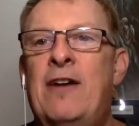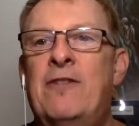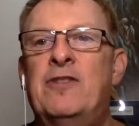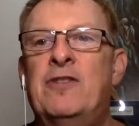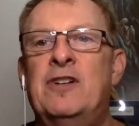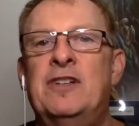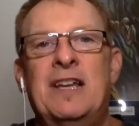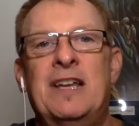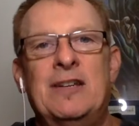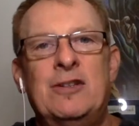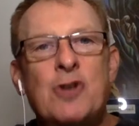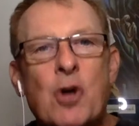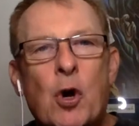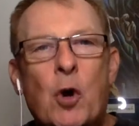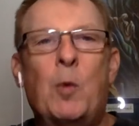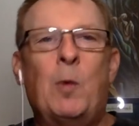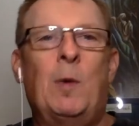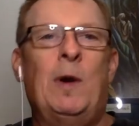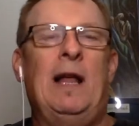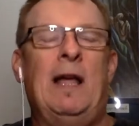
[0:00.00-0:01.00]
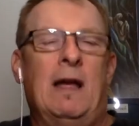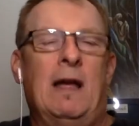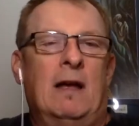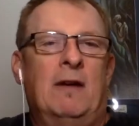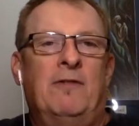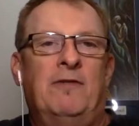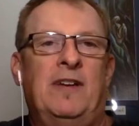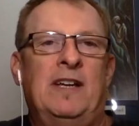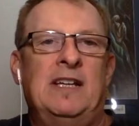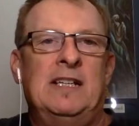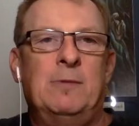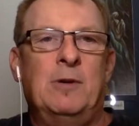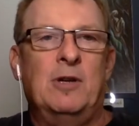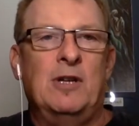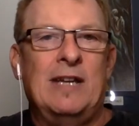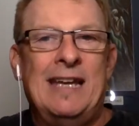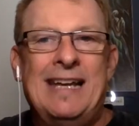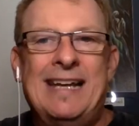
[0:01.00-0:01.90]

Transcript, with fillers: efforts and don't rely on Facebook.